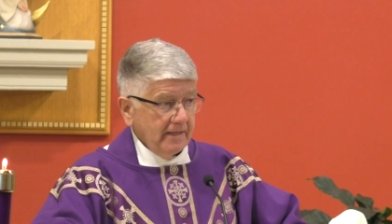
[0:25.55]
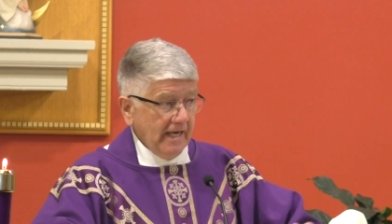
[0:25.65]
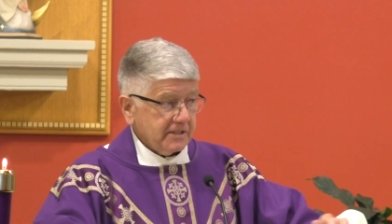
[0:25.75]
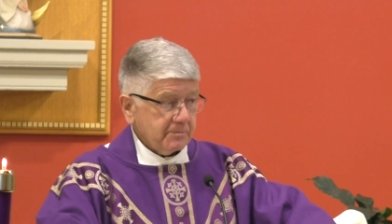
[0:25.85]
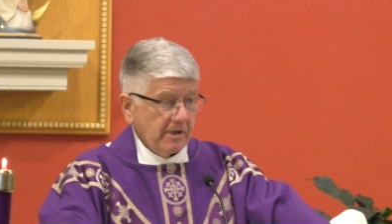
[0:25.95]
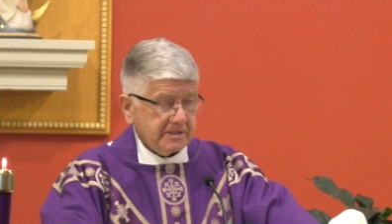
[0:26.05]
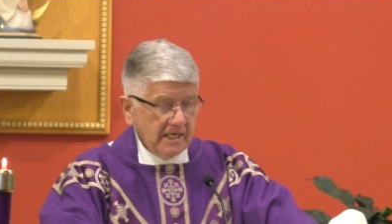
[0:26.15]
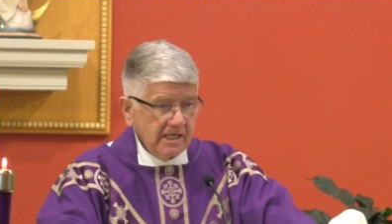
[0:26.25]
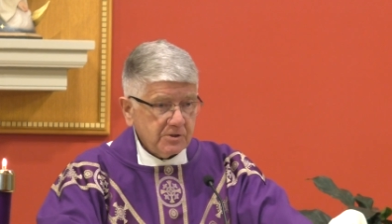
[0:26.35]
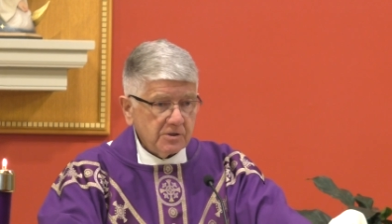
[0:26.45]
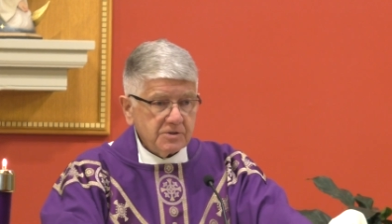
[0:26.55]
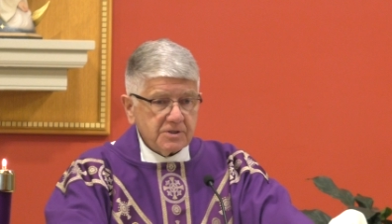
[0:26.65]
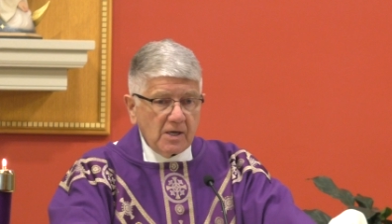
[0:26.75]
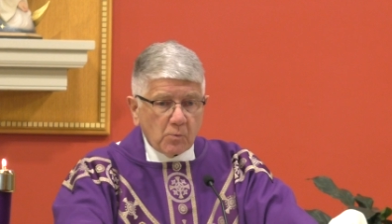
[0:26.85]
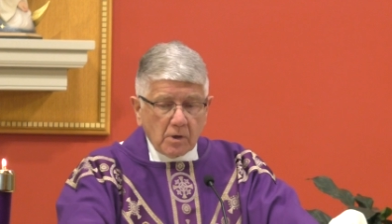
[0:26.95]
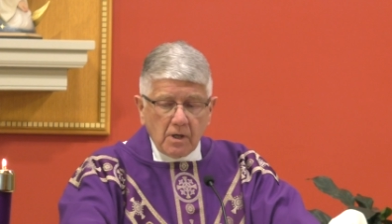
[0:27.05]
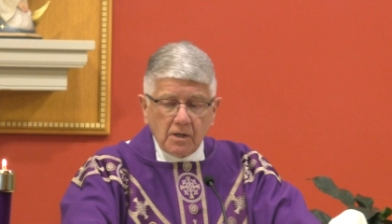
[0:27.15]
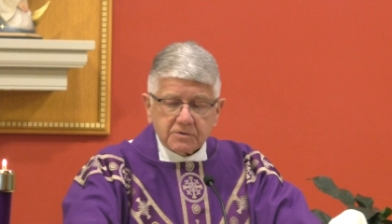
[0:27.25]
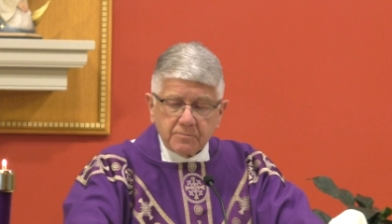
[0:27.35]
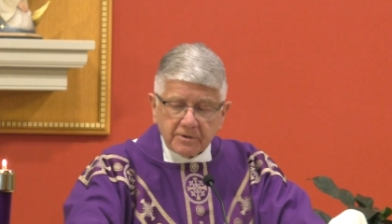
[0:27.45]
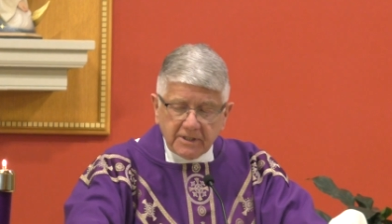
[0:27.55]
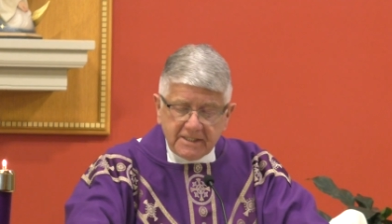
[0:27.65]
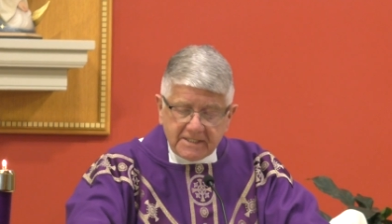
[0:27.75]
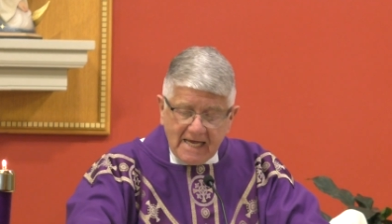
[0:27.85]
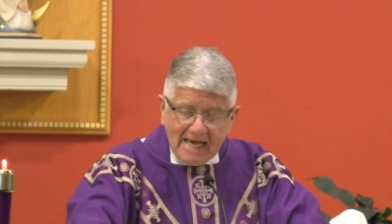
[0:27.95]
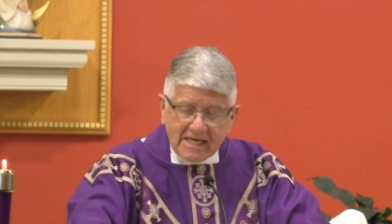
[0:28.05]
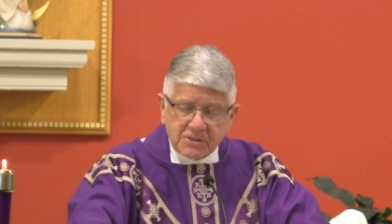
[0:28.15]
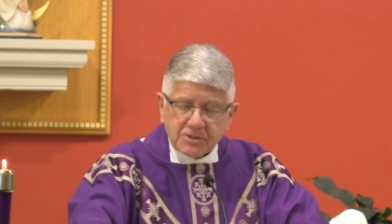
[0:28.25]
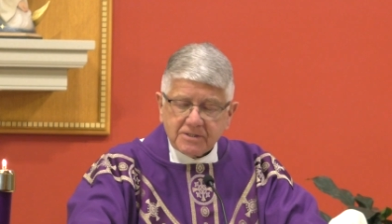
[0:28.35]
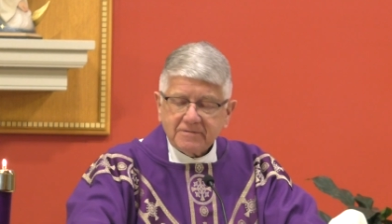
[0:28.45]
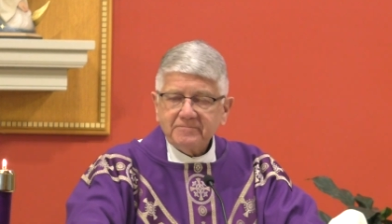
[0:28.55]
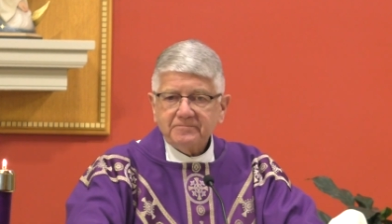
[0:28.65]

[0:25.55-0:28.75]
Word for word: expectations that were ultimately dashed?